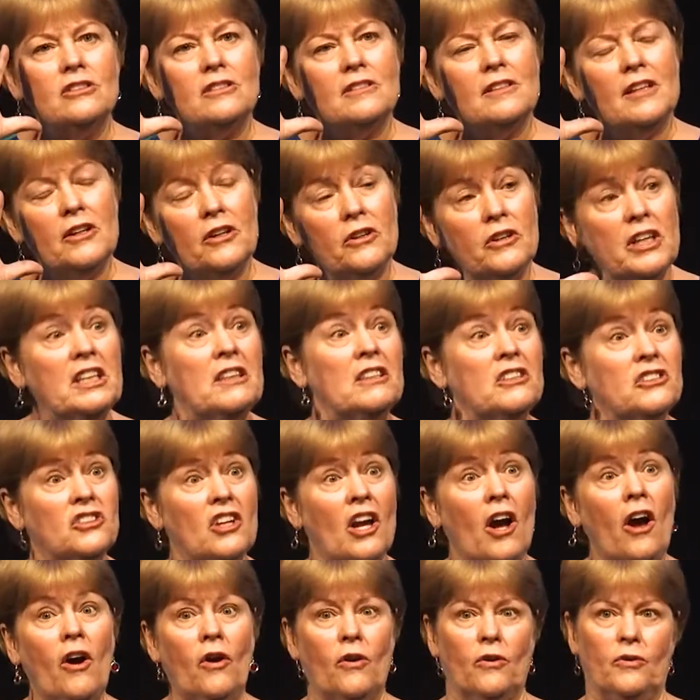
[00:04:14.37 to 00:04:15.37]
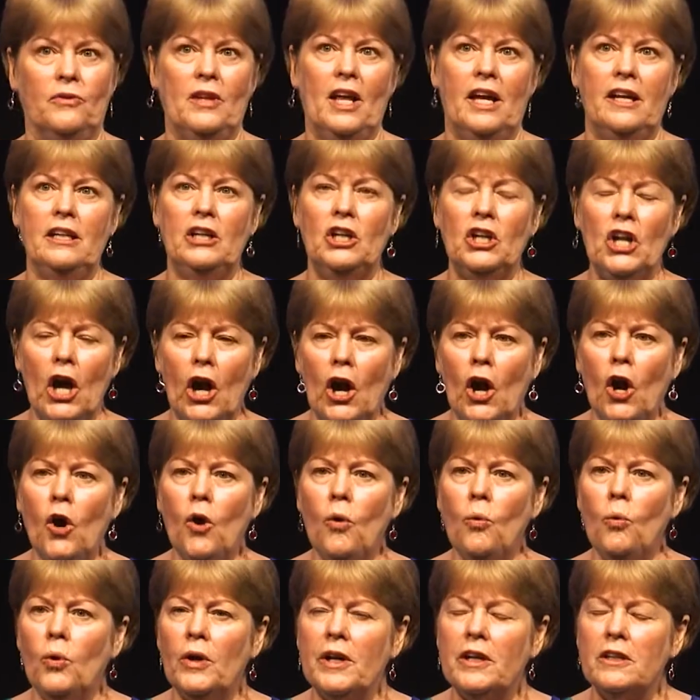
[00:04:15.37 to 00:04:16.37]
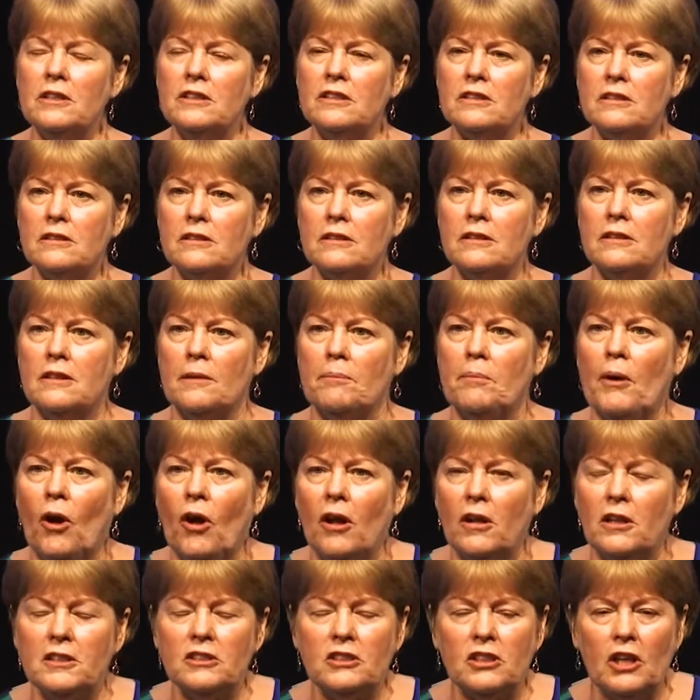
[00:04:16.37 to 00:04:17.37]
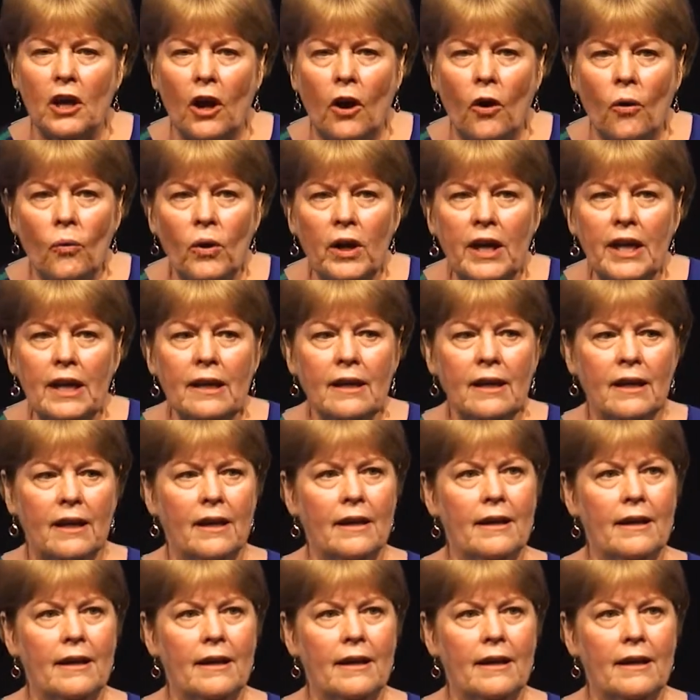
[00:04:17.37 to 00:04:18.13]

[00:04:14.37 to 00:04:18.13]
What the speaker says: They're in the zone. They know where the ball is going.